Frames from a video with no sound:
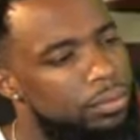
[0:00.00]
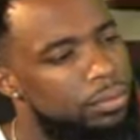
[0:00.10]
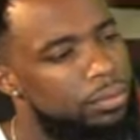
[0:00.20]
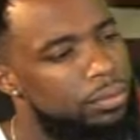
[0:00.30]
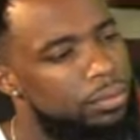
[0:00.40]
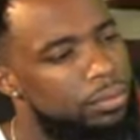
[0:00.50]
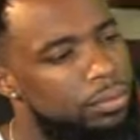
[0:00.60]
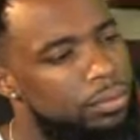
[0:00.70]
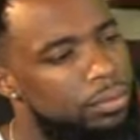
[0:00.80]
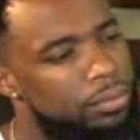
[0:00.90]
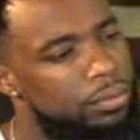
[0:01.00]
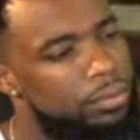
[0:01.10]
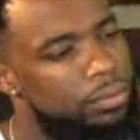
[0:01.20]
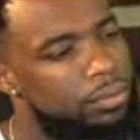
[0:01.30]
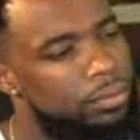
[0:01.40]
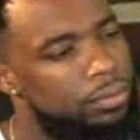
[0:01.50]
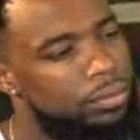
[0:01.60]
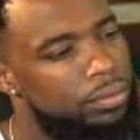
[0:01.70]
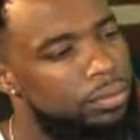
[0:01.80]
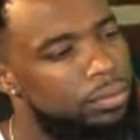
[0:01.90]

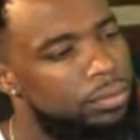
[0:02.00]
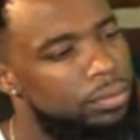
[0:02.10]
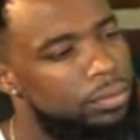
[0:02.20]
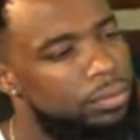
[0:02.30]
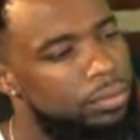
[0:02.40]
This person isn't speaking.